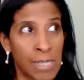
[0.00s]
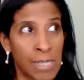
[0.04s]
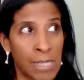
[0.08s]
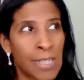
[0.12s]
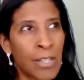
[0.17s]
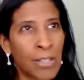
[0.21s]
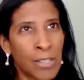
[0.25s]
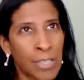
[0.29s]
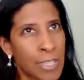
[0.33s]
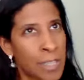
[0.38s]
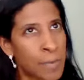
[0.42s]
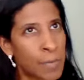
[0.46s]

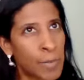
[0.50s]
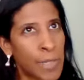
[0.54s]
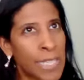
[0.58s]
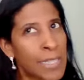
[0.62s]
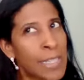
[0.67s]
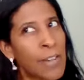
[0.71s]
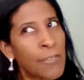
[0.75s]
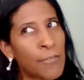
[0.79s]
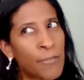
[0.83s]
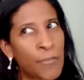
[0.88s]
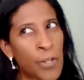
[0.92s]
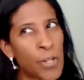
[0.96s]
And I'll
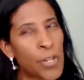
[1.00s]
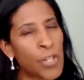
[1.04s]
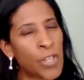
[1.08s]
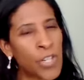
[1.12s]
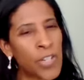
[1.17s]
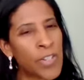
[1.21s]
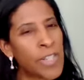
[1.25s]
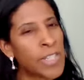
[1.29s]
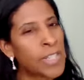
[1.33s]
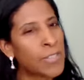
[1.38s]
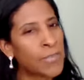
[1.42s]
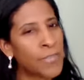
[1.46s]
explain that
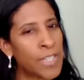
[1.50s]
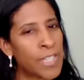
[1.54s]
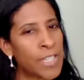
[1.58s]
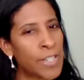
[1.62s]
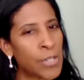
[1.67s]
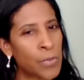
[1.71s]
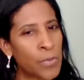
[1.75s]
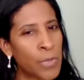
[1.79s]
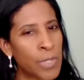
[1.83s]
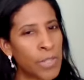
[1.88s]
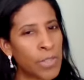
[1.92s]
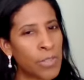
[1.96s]
further in the
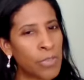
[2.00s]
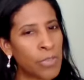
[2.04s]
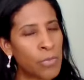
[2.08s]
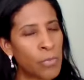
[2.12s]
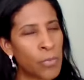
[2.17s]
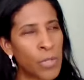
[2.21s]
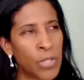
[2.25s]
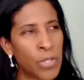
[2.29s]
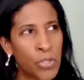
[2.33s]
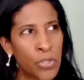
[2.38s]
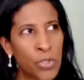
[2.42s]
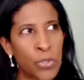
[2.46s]
video
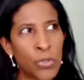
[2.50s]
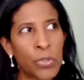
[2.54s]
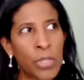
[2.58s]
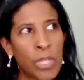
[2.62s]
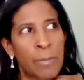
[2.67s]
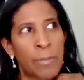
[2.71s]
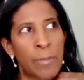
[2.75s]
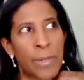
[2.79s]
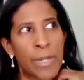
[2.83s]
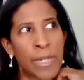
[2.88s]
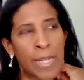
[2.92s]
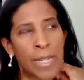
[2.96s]
with
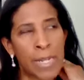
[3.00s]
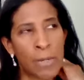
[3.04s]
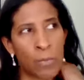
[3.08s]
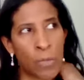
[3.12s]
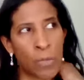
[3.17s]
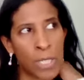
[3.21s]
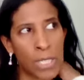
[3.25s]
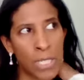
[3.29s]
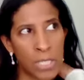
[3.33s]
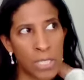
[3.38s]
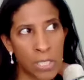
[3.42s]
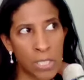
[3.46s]
Julie, but I
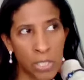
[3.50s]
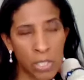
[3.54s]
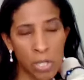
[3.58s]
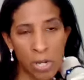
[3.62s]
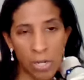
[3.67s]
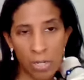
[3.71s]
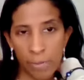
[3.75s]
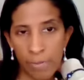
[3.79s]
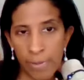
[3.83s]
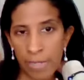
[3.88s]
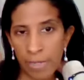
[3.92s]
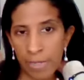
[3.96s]
wanted to
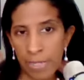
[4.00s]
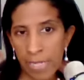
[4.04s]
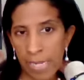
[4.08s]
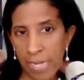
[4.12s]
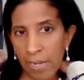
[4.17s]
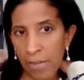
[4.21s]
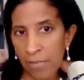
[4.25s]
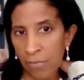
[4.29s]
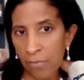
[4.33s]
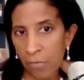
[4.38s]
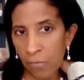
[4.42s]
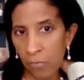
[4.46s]
talk about
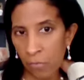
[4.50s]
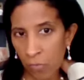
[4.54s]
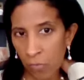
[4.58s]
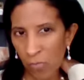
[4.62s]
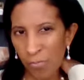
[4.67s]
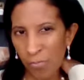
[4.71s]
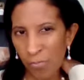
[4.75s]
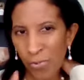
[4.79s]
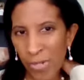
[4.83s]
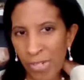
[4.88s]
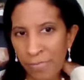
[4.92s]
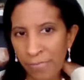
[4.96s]
that
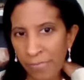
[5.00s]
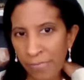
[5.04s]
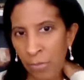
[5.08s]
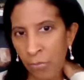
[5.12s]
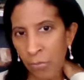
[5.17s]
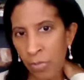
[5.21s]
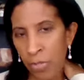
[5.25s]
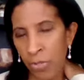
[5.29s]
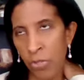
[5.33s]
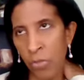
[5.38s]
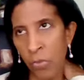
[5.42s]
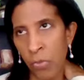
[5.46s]

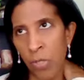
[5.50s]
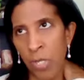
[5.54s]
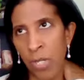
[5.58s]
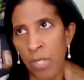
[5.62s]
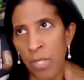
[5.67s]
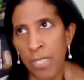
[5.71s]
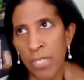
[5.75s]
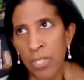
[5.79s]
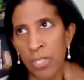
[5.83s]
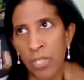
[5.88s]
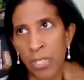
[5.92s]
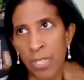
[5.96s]
briefly with you
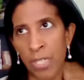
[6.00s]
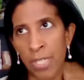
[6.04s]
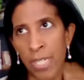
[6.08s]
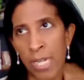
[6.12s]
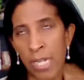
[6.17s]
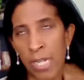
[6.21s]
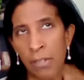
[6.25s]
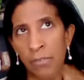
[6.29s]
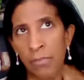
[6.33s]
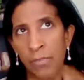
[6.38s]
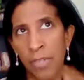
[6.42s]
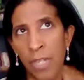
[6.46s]
all and just
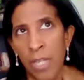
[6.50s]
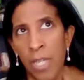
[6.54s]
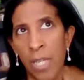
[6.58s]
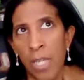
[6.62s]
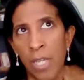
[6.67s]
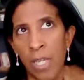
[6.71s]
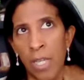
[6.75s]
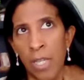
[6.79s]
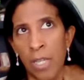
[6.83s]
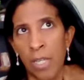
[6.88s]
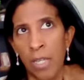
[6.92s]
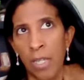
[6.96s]
kind of
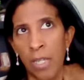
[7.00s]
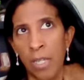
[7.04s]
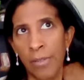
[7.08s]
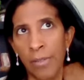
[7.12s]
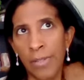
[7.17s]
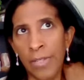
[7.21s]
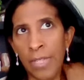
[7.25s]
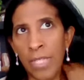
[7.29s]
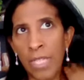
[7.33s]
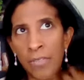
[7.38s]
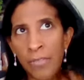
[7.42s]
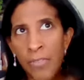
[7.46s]

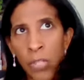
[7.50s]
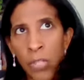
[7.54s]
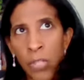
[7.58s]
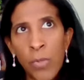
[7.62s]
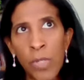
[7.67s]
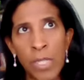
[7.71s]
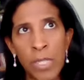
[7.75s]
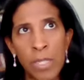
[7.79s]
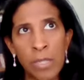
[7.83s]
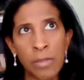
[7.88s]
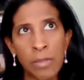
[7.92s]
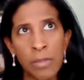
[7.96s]
give
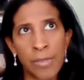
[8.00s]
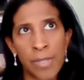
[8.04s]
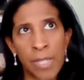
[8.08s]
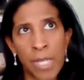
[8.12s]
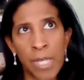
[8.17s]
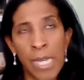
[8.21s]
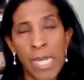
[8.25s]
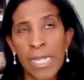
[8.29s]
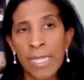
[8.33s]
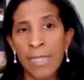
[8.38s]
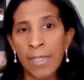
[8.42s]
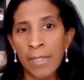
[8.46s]
you
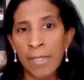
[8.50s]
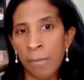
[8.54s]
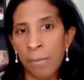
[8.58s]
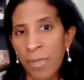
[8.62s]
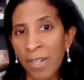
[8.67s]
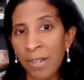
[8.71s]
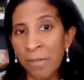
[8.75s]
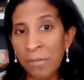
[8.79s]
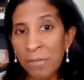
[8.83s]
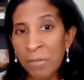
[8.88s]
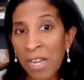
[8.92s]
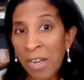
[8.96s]
a heads
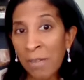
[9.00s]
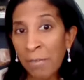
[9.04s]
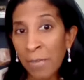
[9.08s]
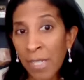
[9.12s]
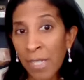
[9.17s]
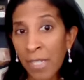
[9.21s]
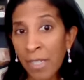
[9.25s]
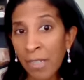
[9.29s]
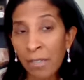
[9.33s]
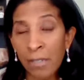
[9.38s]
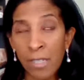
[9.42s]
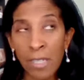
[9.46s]
up that
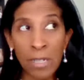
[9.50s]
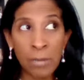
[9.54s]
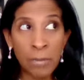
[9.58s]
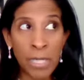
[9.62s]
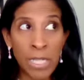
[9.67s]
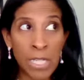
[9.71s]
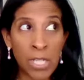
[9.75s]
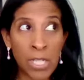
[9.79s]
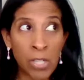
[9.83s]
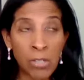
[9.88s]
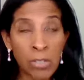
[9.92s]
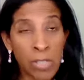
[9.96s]
I'm
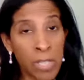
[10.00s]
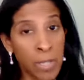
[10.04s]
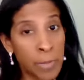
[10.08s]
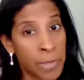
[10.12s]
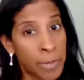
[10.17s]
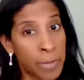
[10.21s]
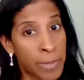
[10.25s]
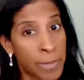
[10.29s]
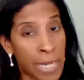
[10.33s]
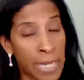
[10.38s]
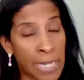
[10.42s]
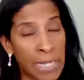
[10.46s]
here,
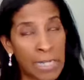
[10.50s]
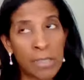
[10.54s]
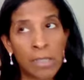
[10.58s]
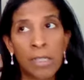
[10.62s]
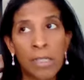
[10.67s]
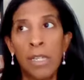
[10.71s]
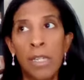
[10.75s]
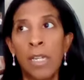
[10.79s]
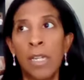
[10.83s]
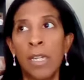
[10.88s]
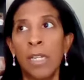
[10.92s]
coming back.